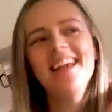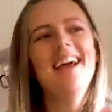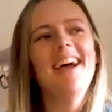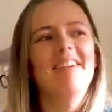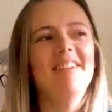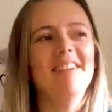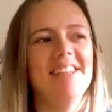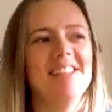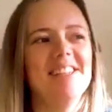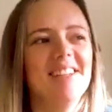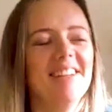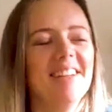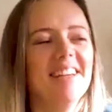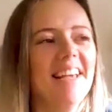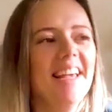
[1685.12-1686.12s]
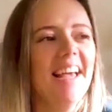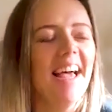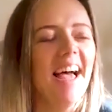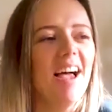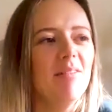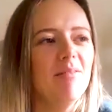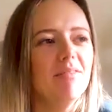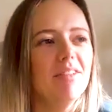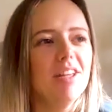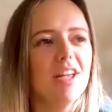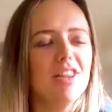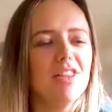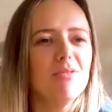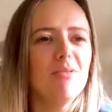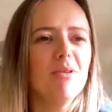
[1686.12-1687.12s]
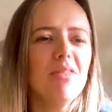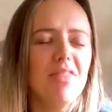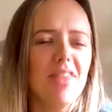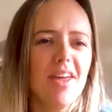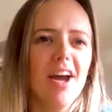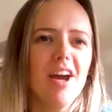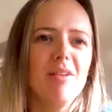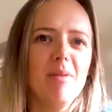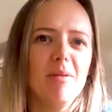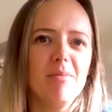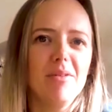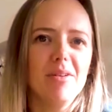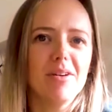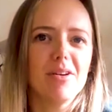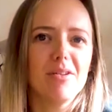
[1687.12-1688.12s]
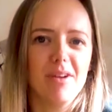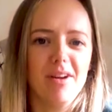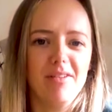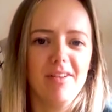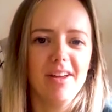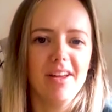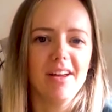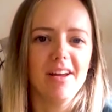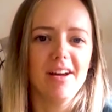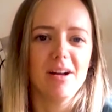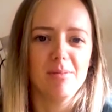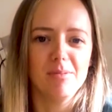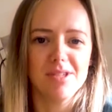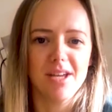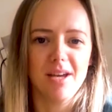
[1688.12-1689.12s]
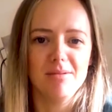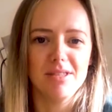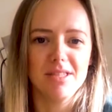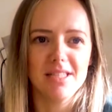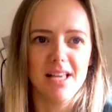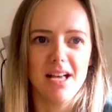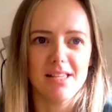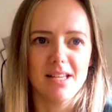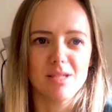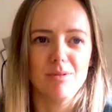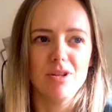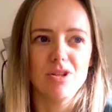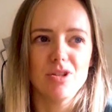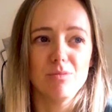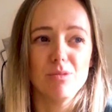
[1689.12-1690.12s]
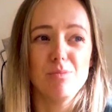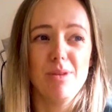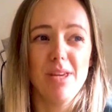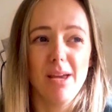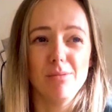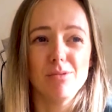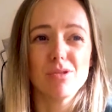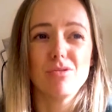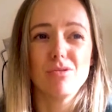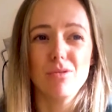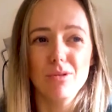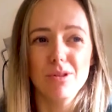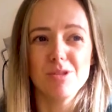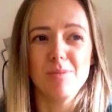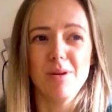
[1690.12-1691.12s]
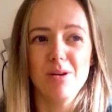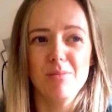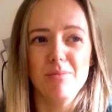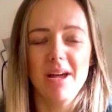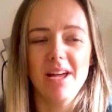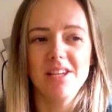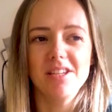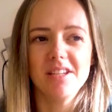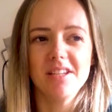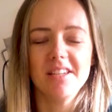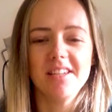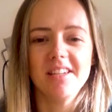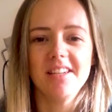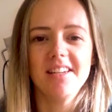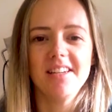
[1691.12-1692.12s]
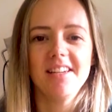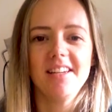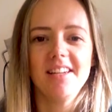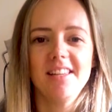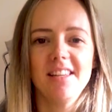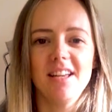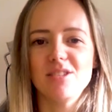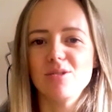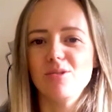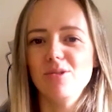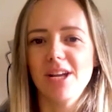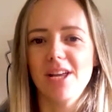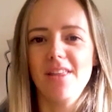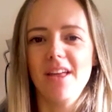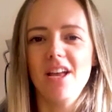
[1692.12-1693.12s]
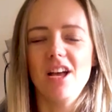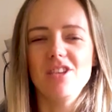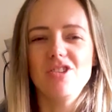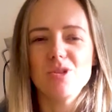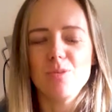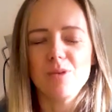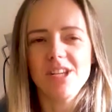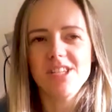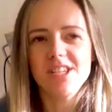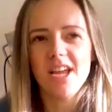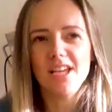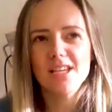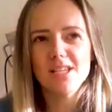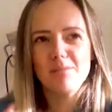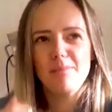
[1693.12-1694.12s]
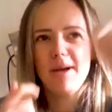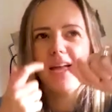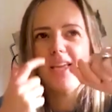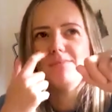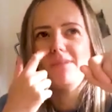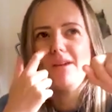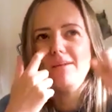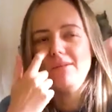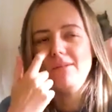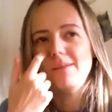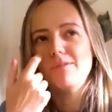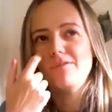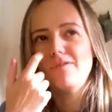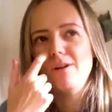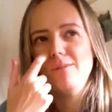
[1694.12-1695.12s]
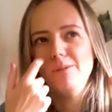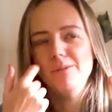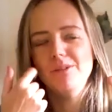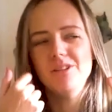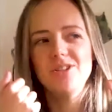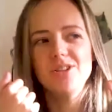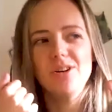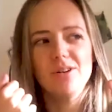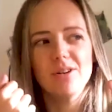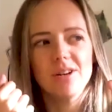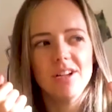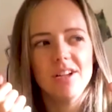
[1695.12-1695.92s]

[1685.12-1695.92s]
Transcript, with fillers: I really do. Um, the one thing I remember craving a couple times on this last expedition was being able to crawl into my own bed. That's all I can. I just wanted to get into the bed, like preferably with the dog,